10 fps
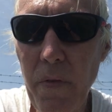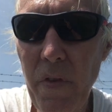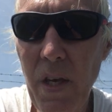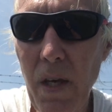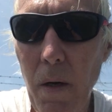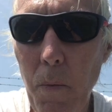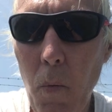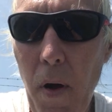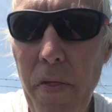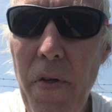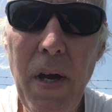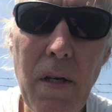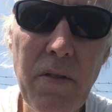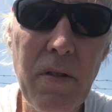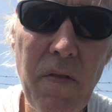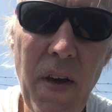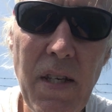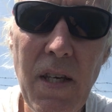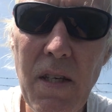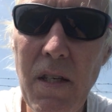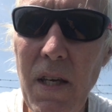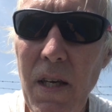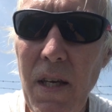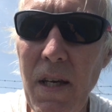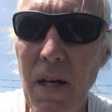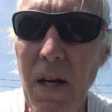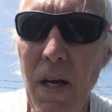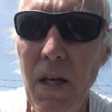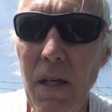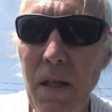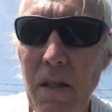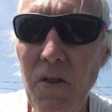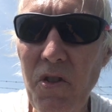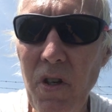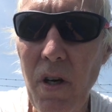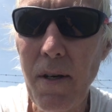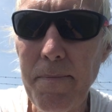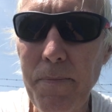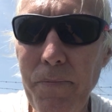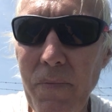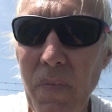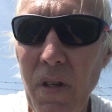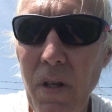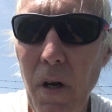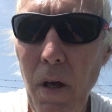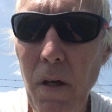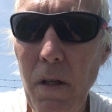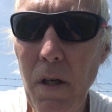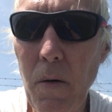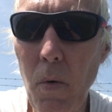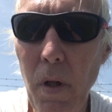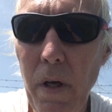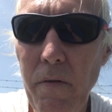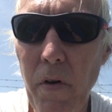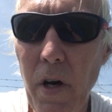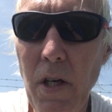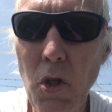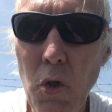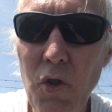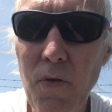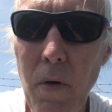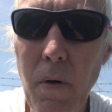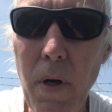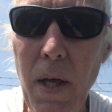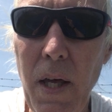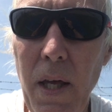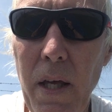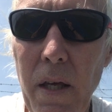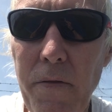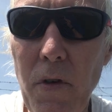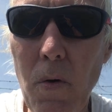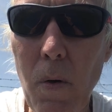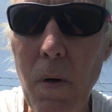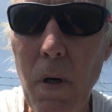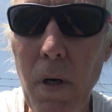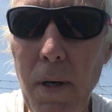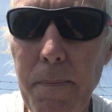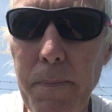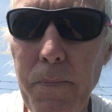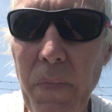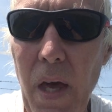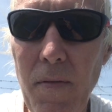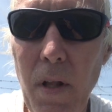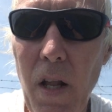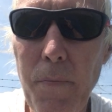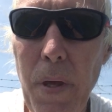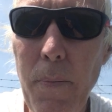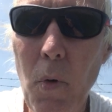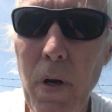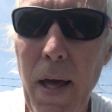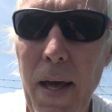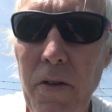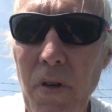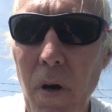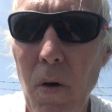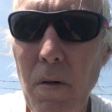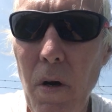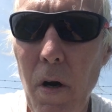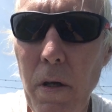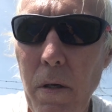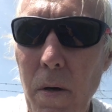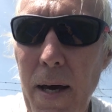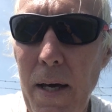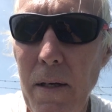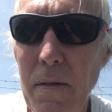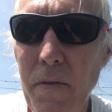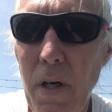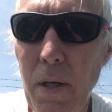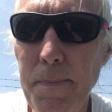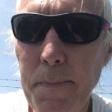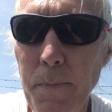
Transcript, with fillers: the 1000 of AT&T is um, only really very useful if you um, have a lot of people in a household or you have uh,